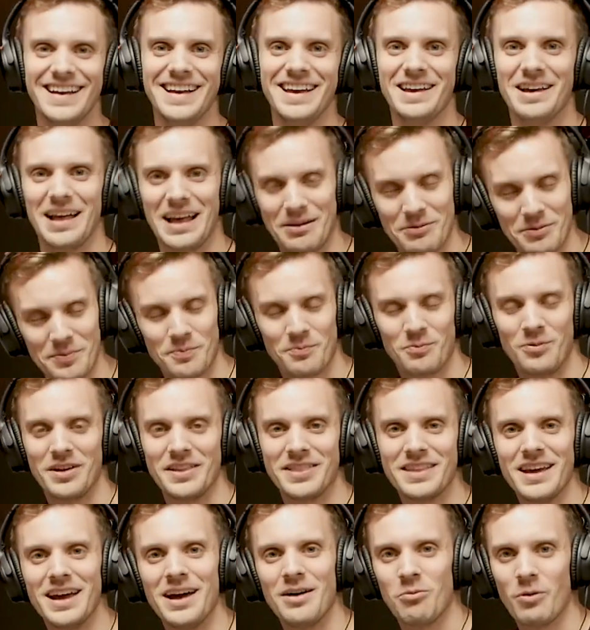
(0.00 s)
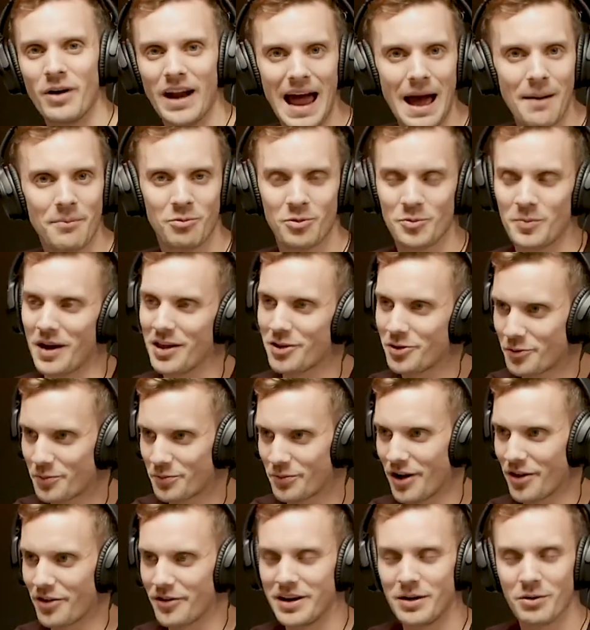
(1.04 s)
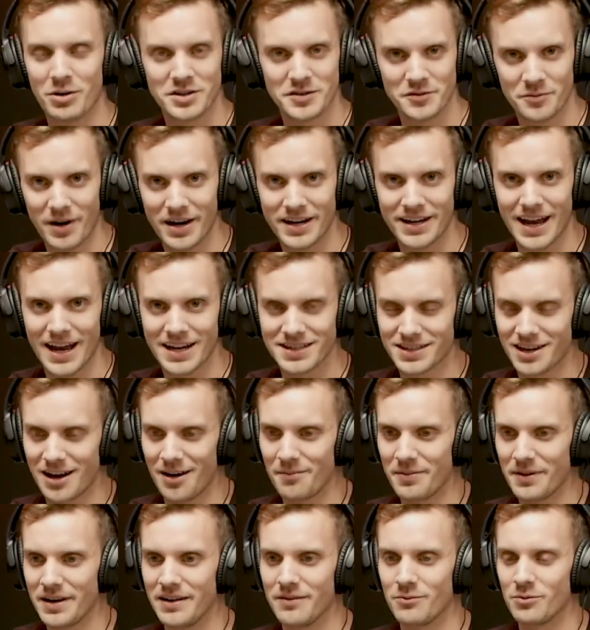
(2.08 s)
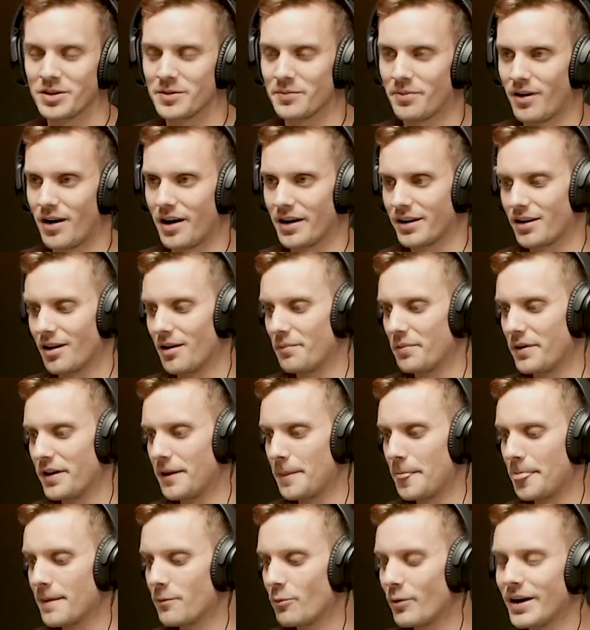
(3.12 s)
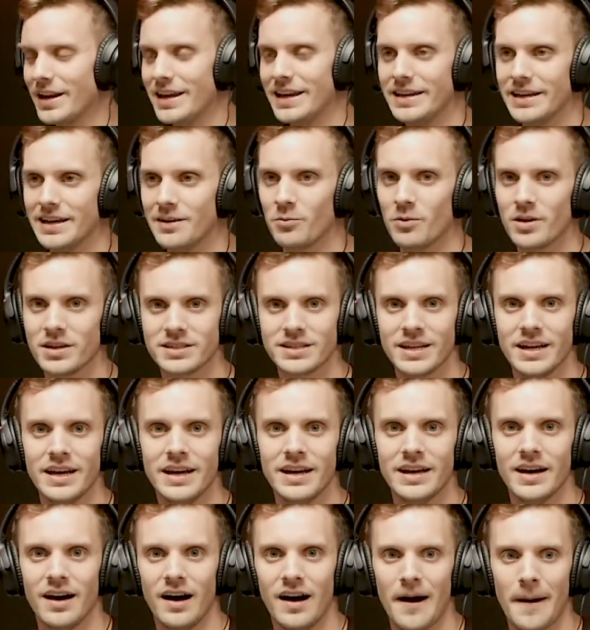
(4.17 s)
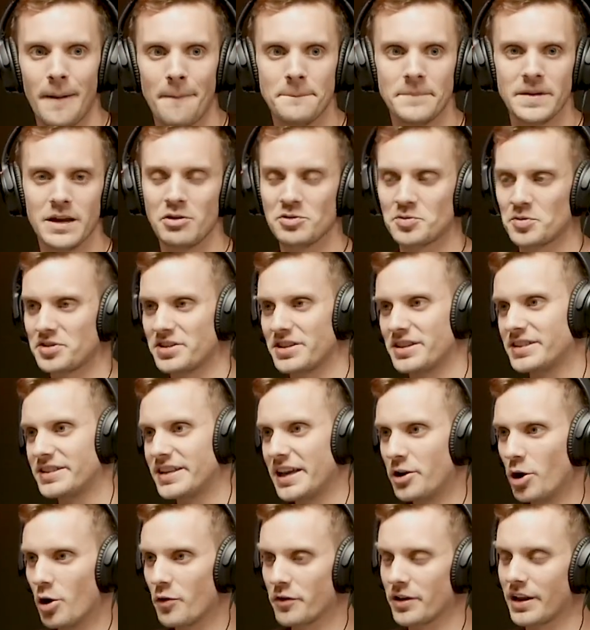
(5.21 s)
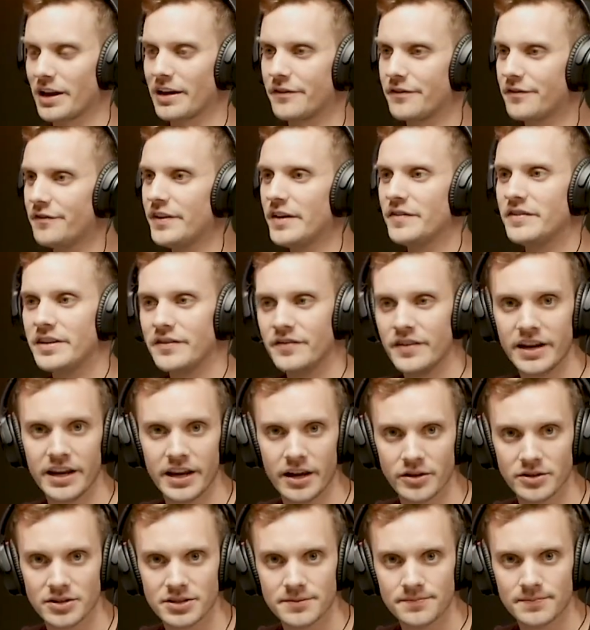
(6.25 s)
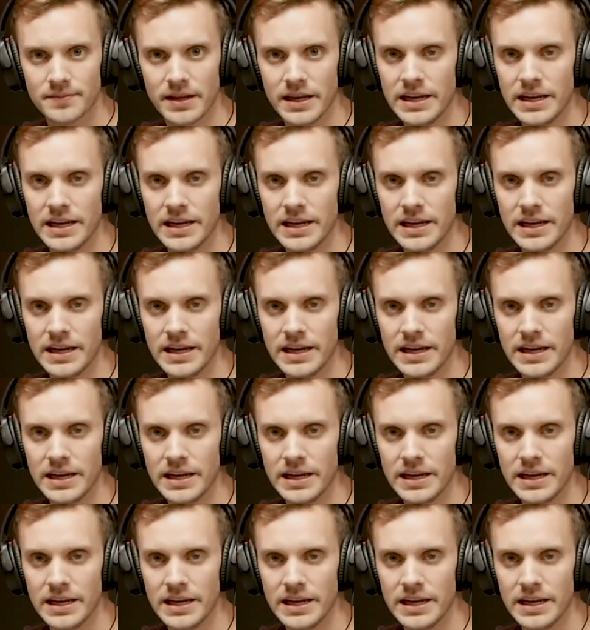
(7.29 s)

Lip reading: Like with what happened with my little brother, he works for my dad's company, with a pond company. What he did was he was supposed to send over like 50 videos.